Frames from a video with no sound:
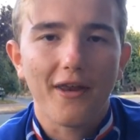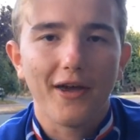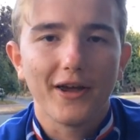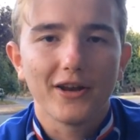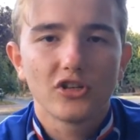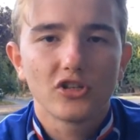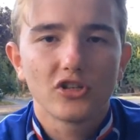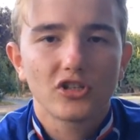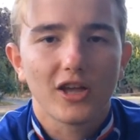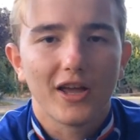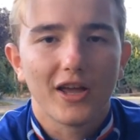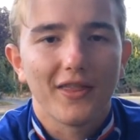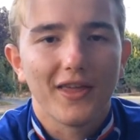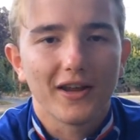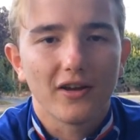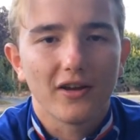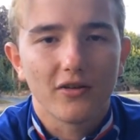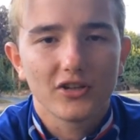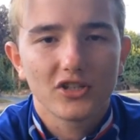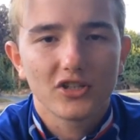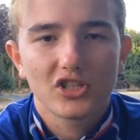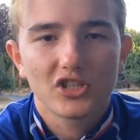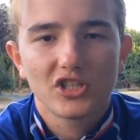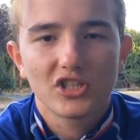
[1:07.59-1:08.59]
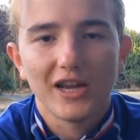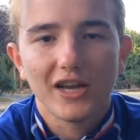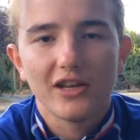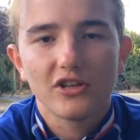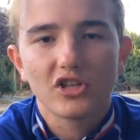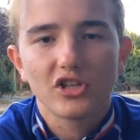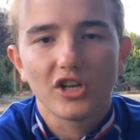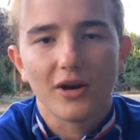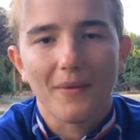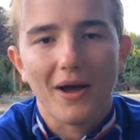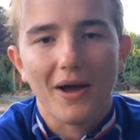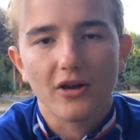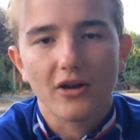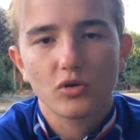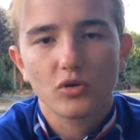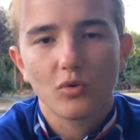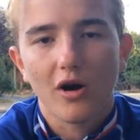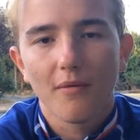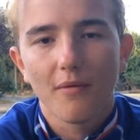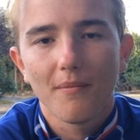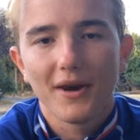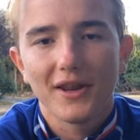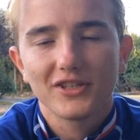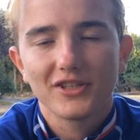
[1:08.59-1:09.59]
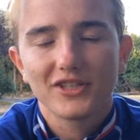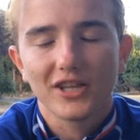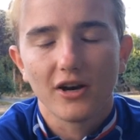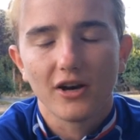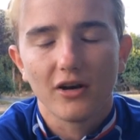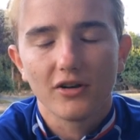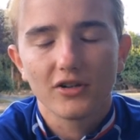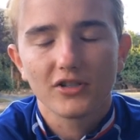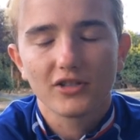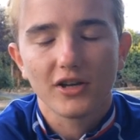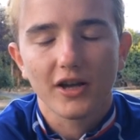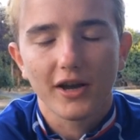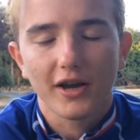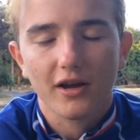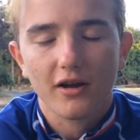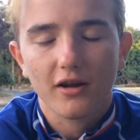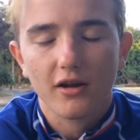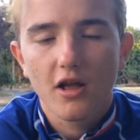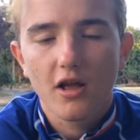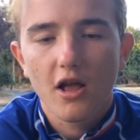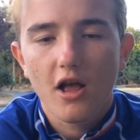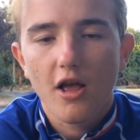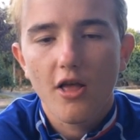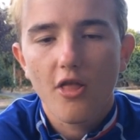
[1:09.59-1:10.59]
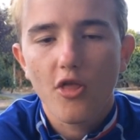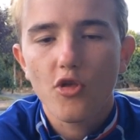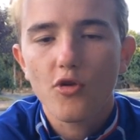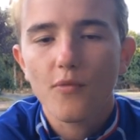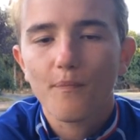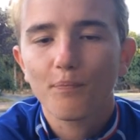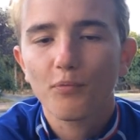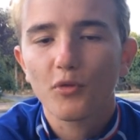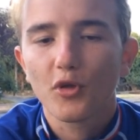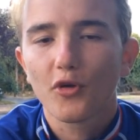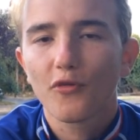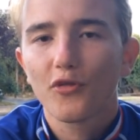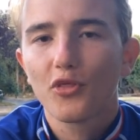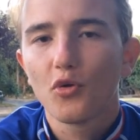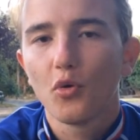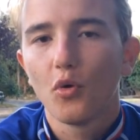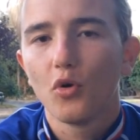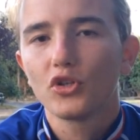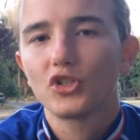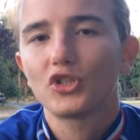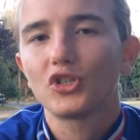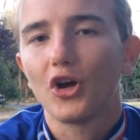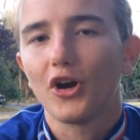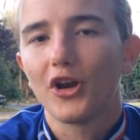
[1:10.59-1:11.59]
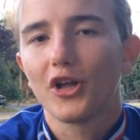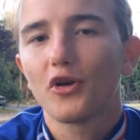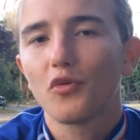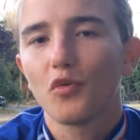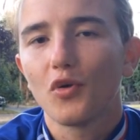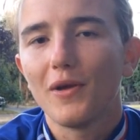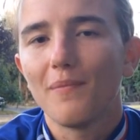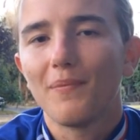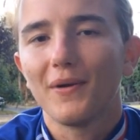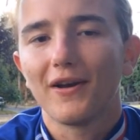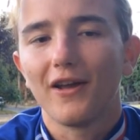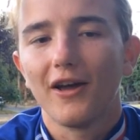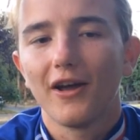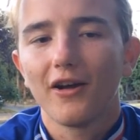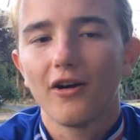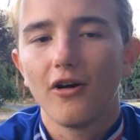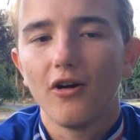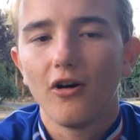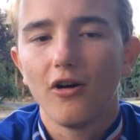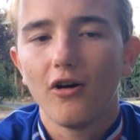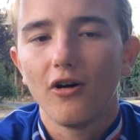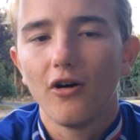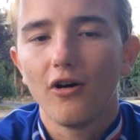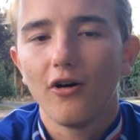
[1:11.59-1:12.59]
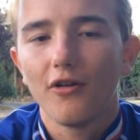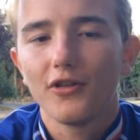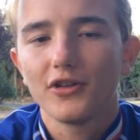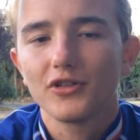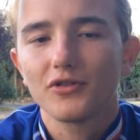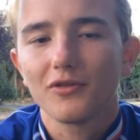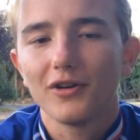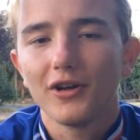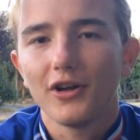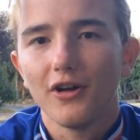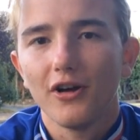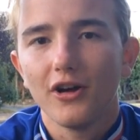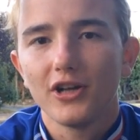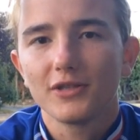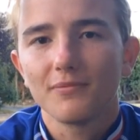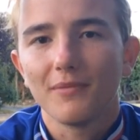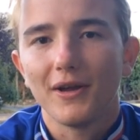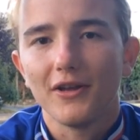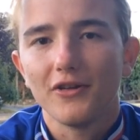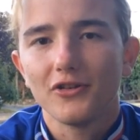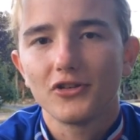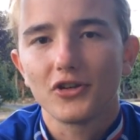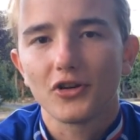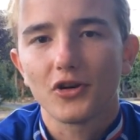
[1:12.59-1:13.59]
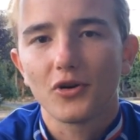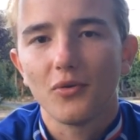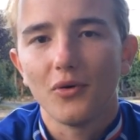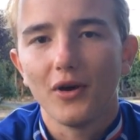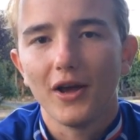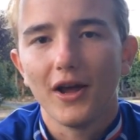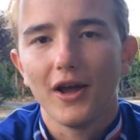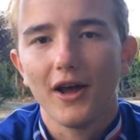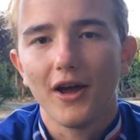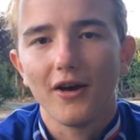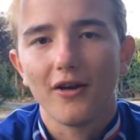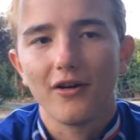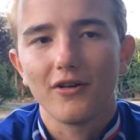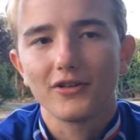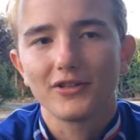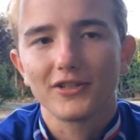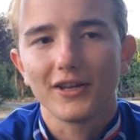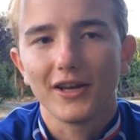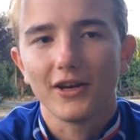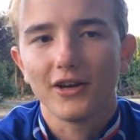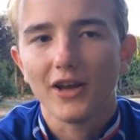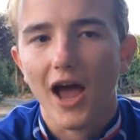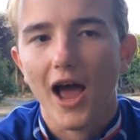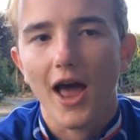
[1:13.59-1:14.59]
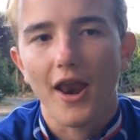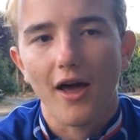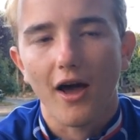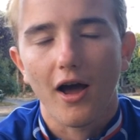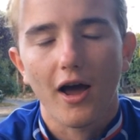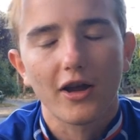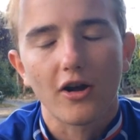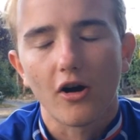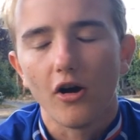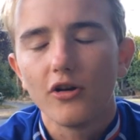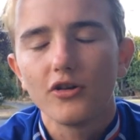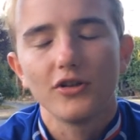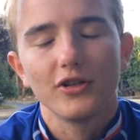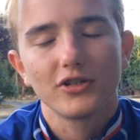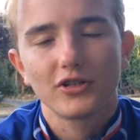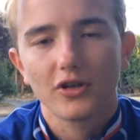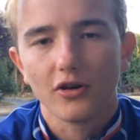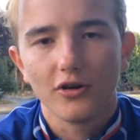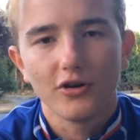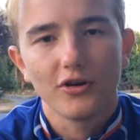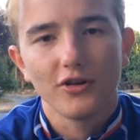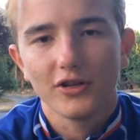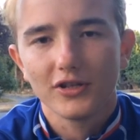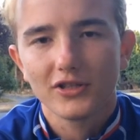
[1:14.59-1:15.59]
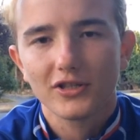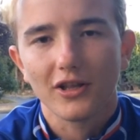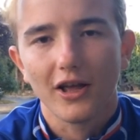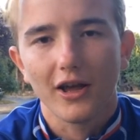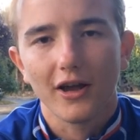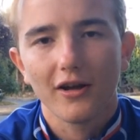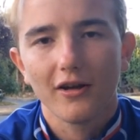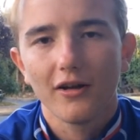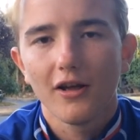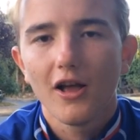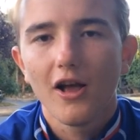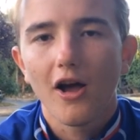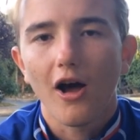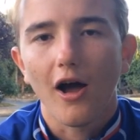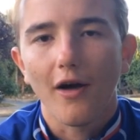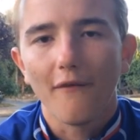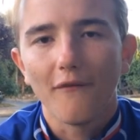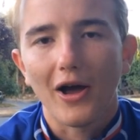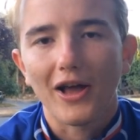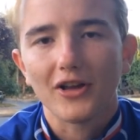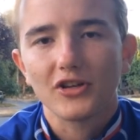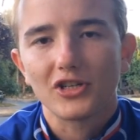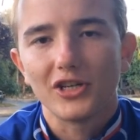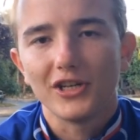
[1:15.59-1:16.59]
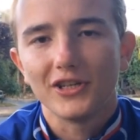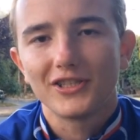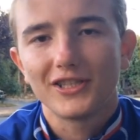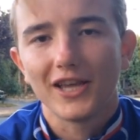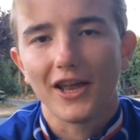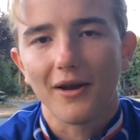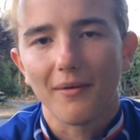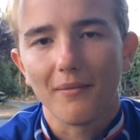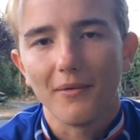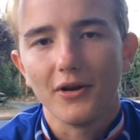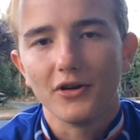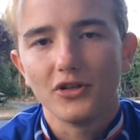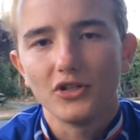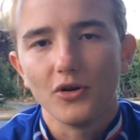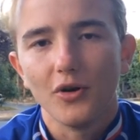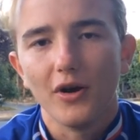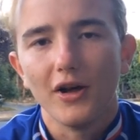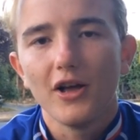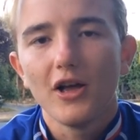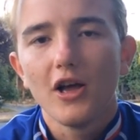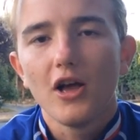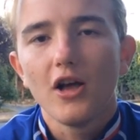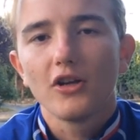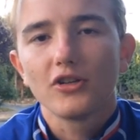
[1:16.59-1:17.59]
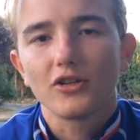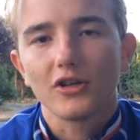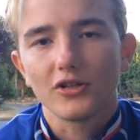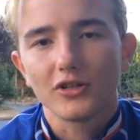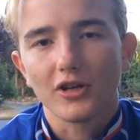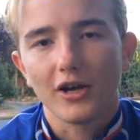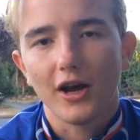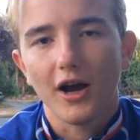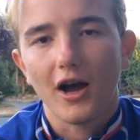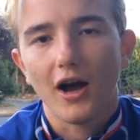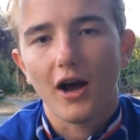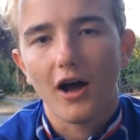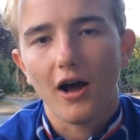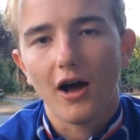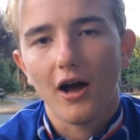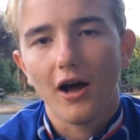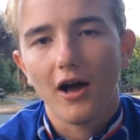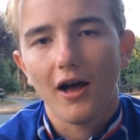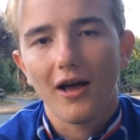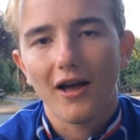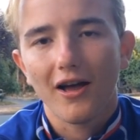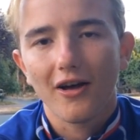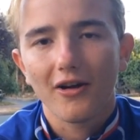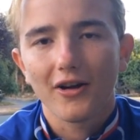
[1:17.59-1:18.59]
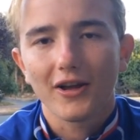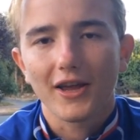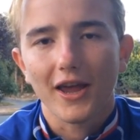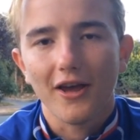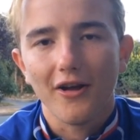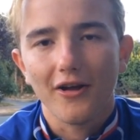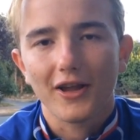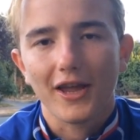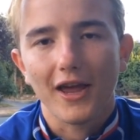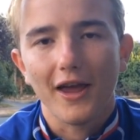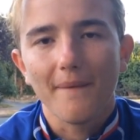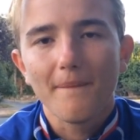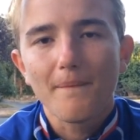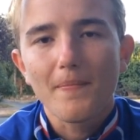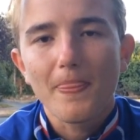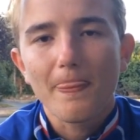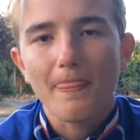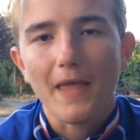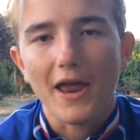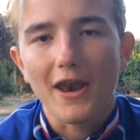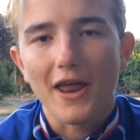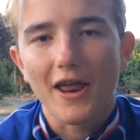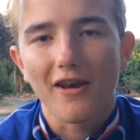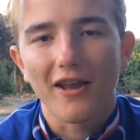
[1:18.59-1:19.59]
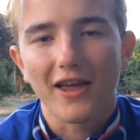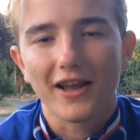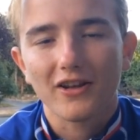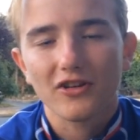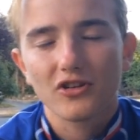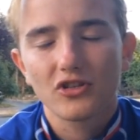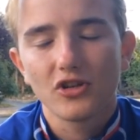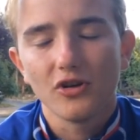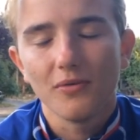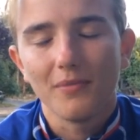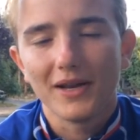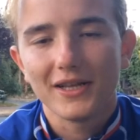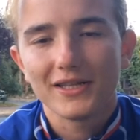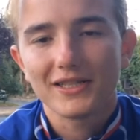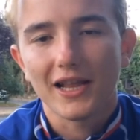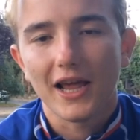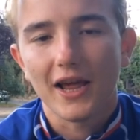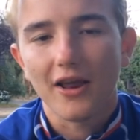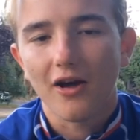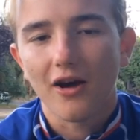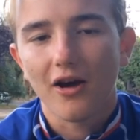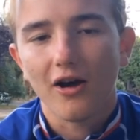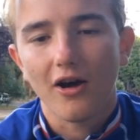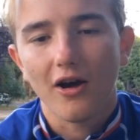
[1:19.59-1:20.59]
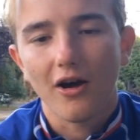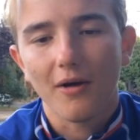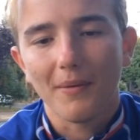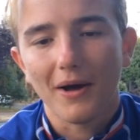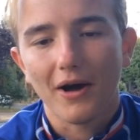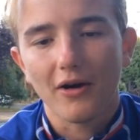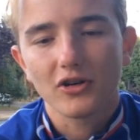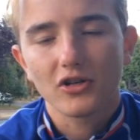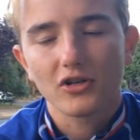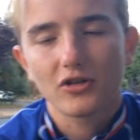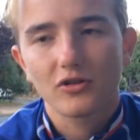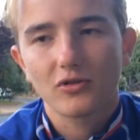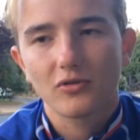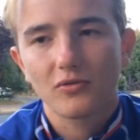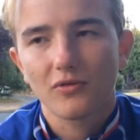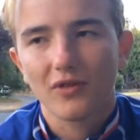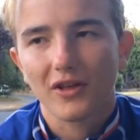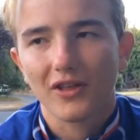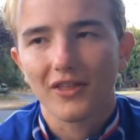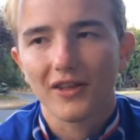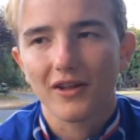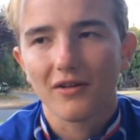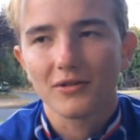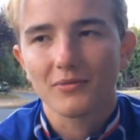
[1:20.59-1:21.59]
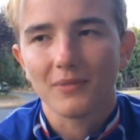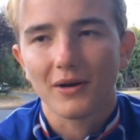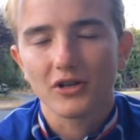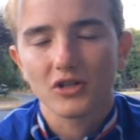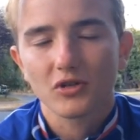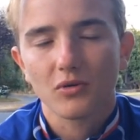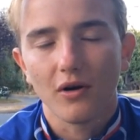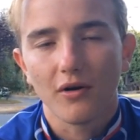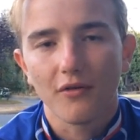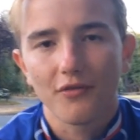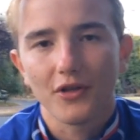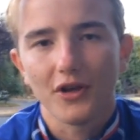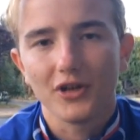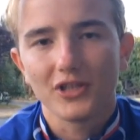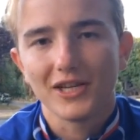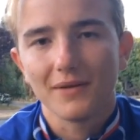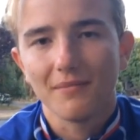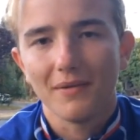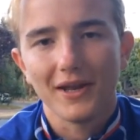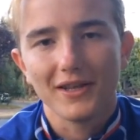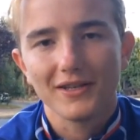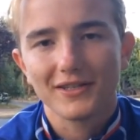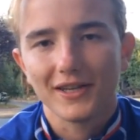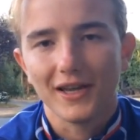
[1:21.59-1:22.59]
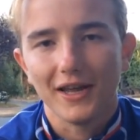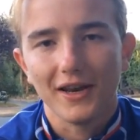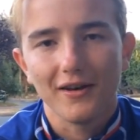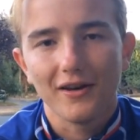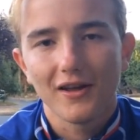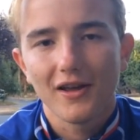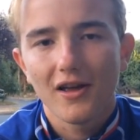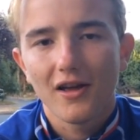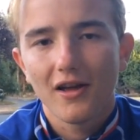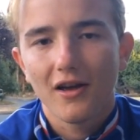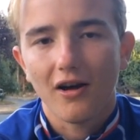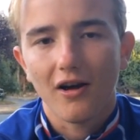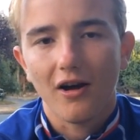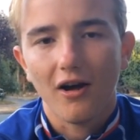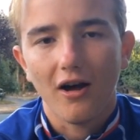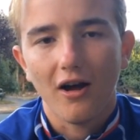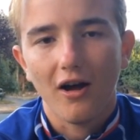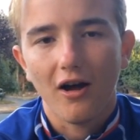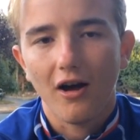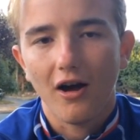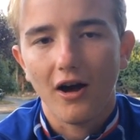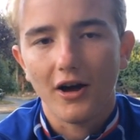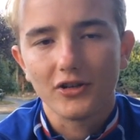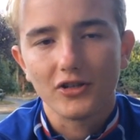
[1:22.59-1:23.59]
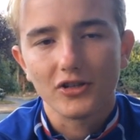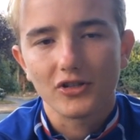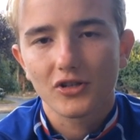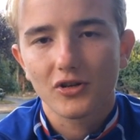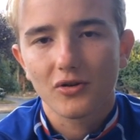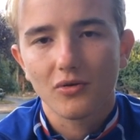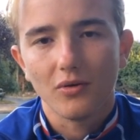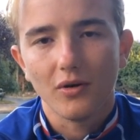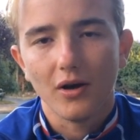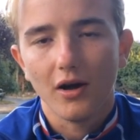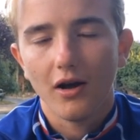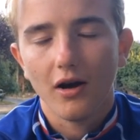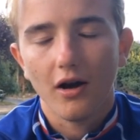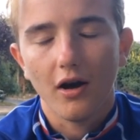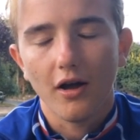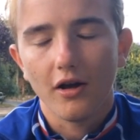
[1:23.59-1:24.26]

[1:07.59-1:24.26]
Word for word: And I just like then got a stitch and about 12 minutes in, I was like, the thoughts started creeping like, oh, this really hurts, mate, you should quit. And I was like, nah, nah, I can't do this, I can't do this. Like, I've actually said I'm gonna do it. So I was like, ah, oh, okay, okay. And then like two minutes later, about, I think it was about 12, 13 minutes in, uh, I just quit.